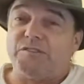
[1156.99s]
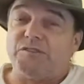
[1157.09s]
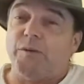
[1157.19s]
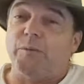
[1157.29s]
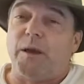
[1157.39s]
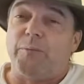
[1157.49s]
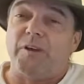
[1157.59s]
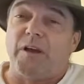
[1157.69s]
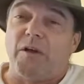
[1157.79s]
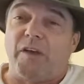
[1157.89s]
So I'm going to be up
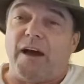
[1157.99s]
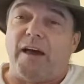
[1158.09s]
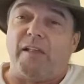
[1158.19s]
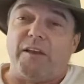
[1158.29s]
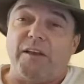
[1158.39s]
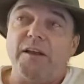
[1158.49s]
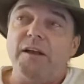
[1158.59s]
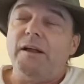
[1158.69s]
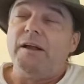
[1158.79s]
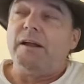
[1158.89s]
and down the island,
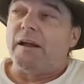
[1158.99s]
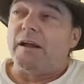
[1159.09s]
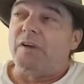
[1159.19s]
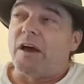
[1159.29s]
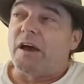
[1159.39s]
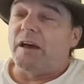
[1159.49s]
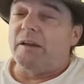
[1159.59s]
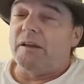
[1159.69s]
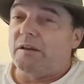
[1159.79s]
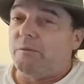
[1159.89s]
and I've
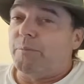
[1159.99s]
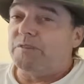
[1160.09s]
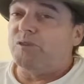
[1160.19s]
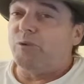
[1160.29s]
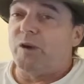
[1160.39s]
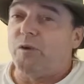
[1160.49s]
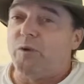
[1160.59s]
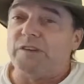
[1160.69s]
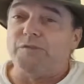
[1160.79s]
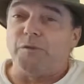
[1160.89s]
got a bunch of
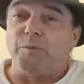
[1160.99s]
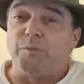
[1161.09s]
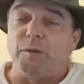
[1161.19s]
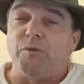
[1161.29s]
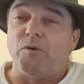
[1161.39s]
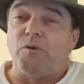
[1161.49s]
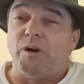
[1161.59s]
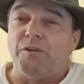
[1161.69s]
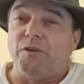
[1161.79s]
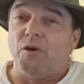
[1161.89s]
requests for people who
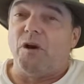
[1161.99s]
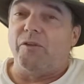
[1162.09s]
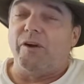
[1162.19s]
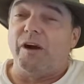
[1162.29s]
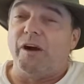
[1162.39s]
want to know how their